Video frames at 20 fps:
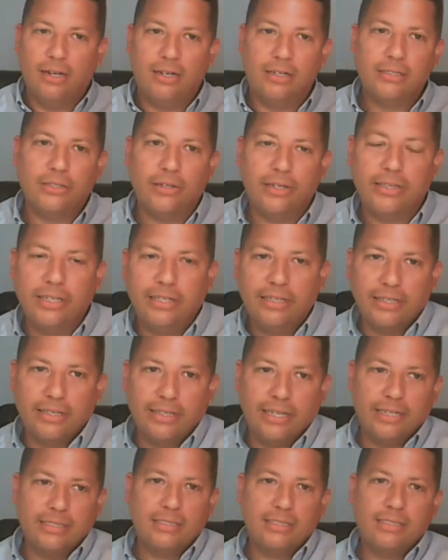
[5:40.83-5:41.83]
So I think
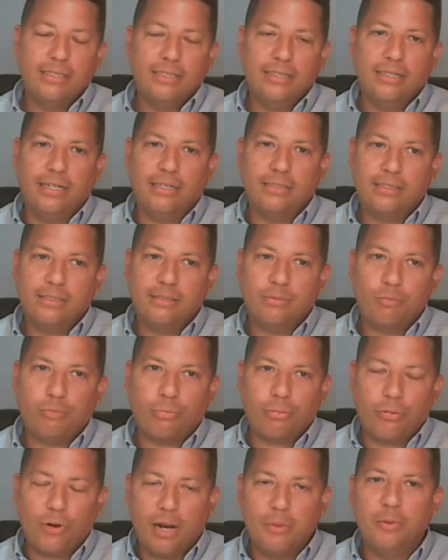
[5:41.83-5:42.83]
that's
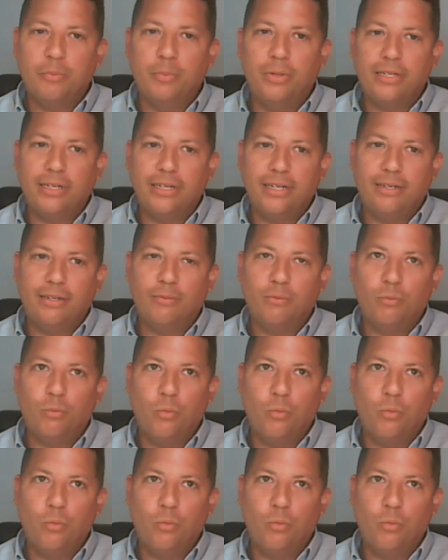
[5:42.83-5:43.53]
probably